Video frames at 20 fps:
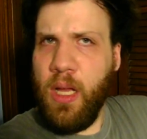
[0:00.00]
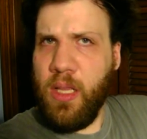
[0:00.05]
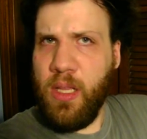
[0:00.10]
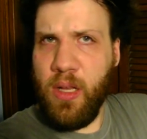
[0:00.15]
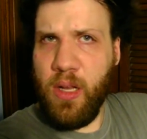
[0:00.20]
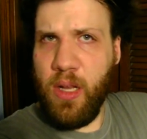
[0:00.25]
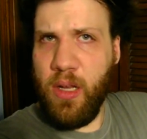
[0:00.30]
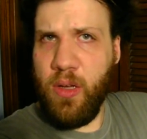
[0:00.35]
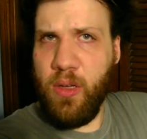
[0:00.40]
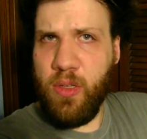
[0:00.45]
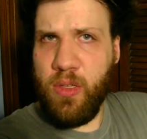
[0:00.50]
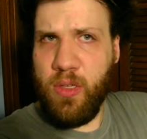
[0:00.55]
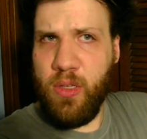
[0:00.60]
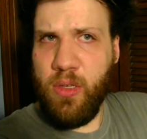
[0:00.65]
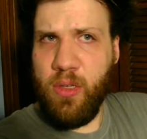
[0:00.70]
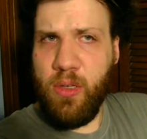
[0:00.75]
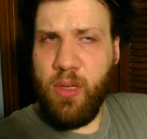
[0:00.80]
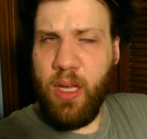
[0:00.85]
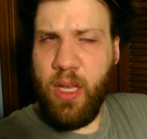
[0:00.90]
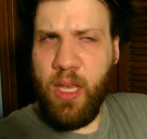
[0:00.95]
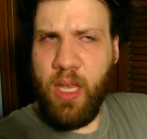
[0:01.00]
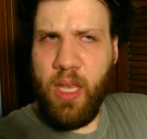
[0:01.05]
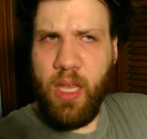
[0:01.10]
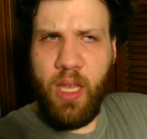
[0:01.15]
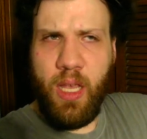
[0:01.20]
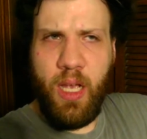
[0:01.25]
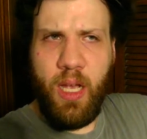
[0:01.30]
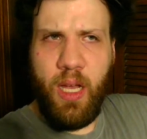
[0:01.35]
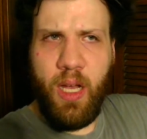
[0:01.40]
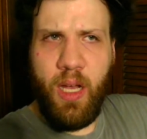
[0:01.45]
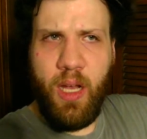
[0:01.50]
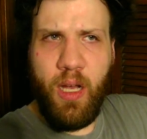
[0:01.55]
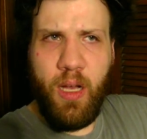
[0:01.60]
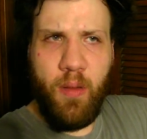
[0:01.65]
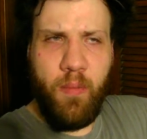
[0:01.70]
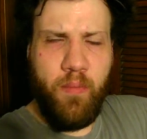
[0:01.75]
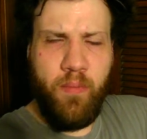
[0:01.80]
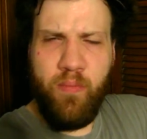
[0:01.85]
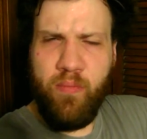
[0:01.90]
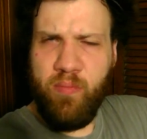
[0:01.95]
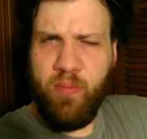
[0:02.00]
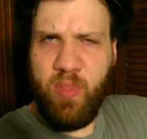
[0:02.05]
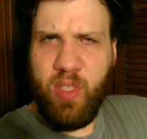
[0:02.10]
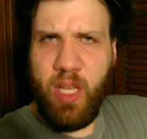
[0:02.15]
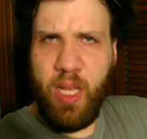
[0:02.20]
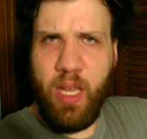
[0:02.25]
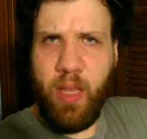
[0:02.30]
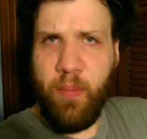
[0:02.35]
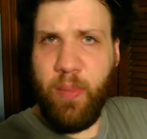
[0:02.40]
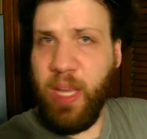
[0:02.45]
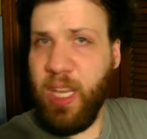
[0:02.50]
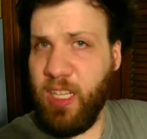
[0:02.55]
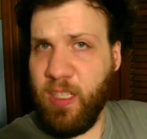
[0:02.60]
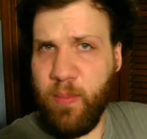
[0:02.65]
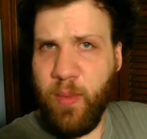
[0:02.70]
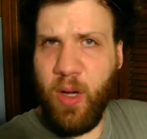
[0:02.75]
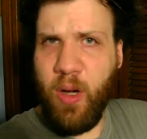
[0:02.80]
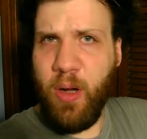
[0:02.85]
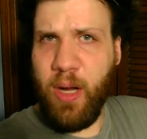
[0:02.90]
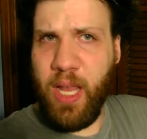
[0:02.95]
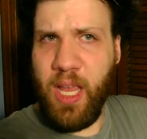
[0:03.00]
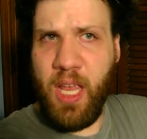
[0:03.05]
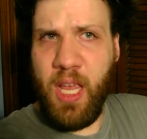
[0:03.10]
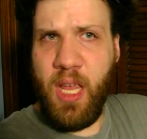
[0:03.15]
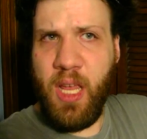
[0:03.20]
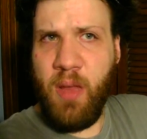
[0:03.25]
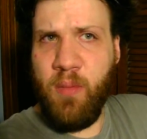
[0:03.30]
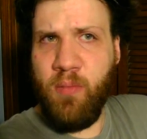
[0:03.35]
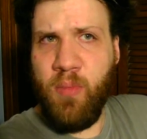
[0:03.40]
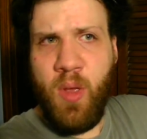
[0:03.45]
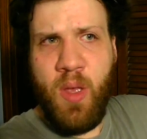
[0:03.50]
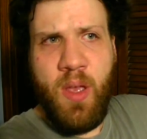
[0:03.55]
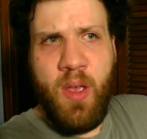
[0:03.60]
to go to a, uh, say, a baseball game,